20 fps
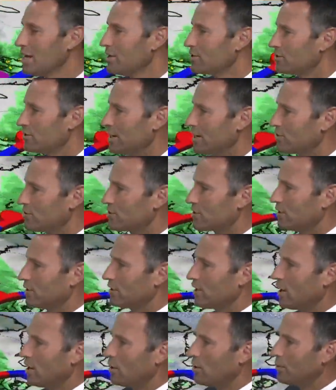So there's the
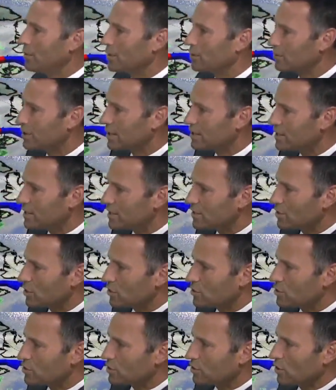low. It'll continue to
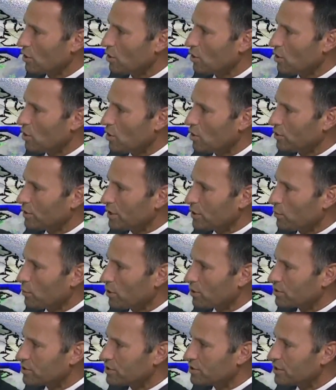slowly
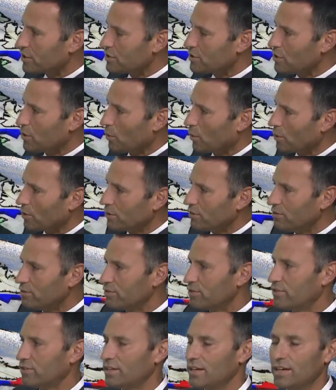work to the
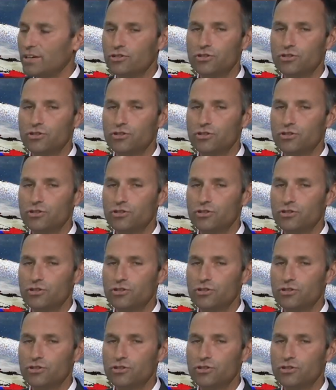north.